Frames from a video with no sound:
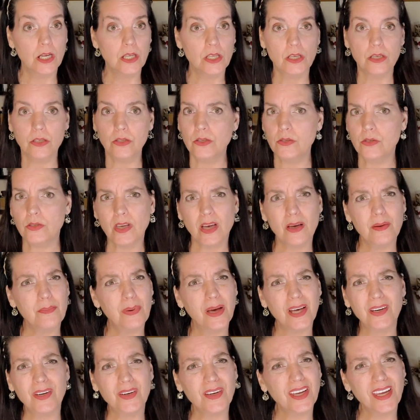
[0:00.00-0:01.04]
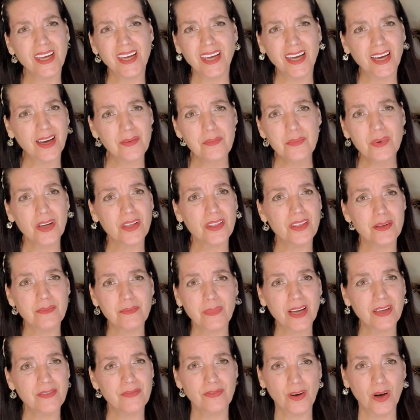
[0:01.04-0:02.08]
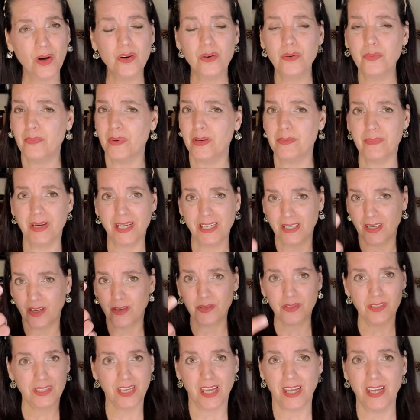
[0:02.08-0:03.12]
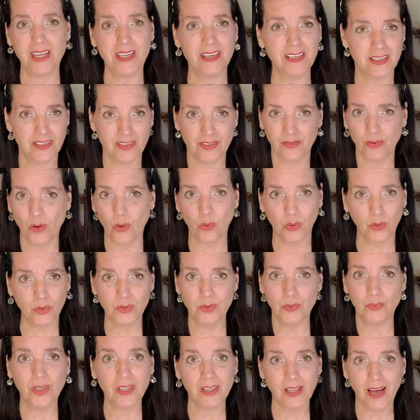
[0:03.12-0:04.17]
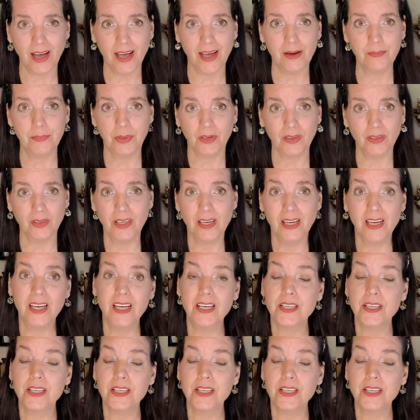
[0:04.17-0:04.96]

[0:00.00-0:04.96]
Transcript: use a better camera than my phone, but my Note 10 is old reliable.